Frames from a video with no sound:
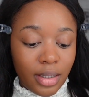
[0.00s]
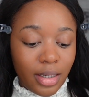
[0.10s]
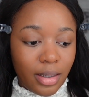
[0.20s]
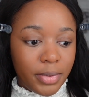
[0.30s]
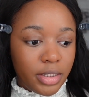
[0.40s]

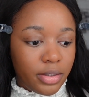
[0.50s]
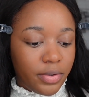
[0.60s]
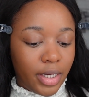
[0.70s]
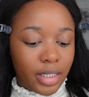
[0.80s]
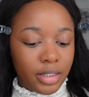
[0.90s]
I'm gonna go
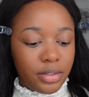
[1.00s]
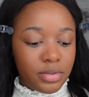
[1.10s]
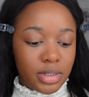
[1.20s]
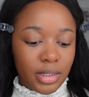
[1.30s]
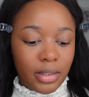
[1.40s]
ahead and
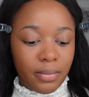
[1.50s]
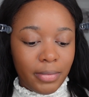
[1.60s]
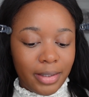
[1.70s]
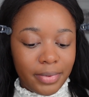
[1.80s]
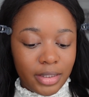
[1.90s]
use the
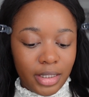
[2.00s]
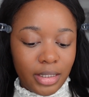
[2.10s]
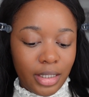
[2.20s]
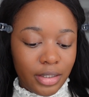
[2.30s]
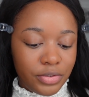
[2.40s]

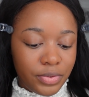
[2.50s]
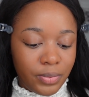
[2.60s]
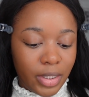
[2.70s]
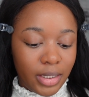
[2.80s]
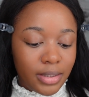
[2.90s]
Maybelline Age
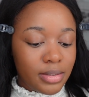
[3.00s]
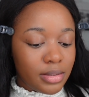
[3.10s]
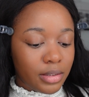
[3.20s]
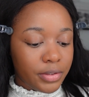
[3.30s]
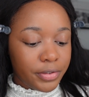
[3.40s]
Rewind
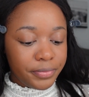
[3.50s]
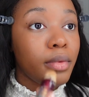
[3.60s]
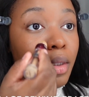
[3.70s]
Concealer.